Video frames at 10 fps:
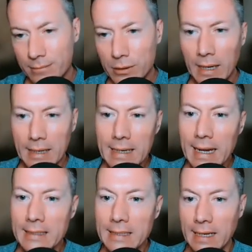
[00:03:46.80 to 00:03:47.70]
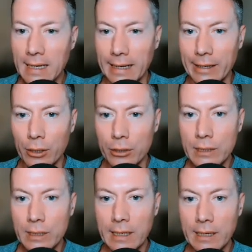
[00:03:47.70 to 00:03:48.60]
okay, less clear, not as
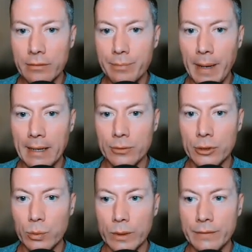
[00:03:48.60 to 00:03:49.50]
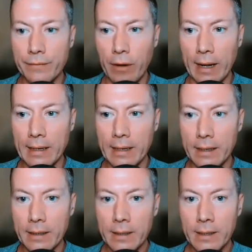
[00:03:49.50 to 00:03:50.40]
clear as pound Swiss franc,
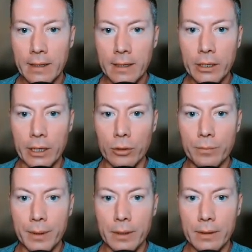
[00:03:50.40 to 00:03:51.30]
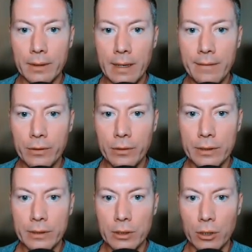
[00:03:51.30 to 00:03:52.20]
you know, but even on
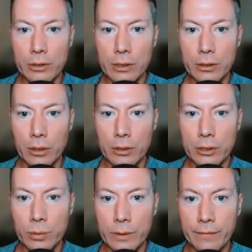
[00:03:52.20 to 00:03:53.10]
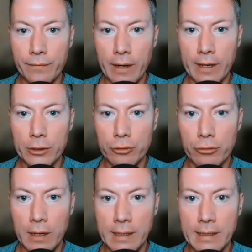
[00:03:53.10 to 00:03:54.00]
this Aussie dollar Swiss franc
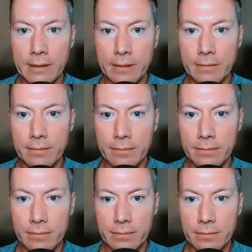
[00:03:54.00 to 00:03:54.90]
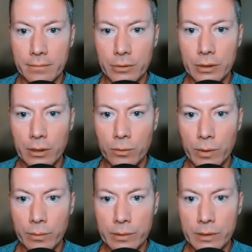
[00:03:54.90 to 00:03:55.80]
trade, you know,
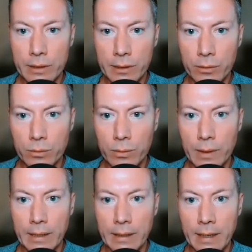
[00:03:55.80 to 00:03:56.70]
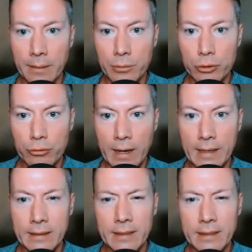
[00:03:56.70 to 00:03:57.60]
we were still in an
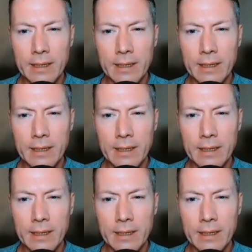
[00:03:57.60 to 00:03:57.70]
uptrend.